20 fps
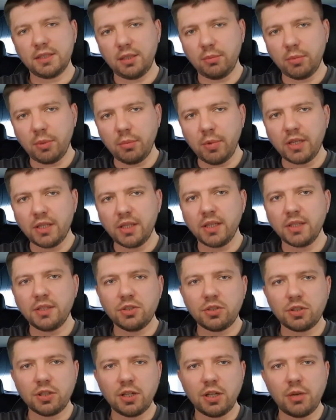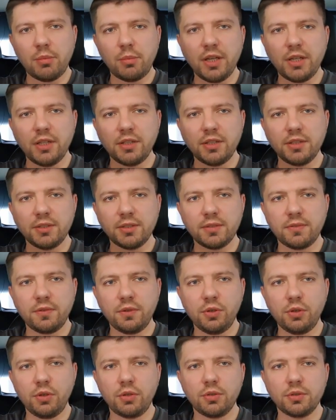some additional amenities
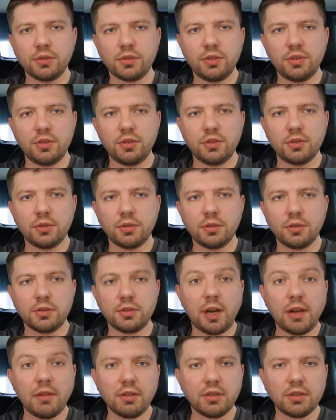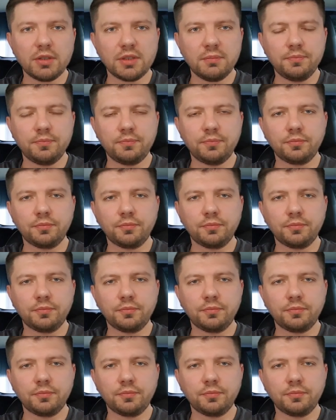for tier drivers,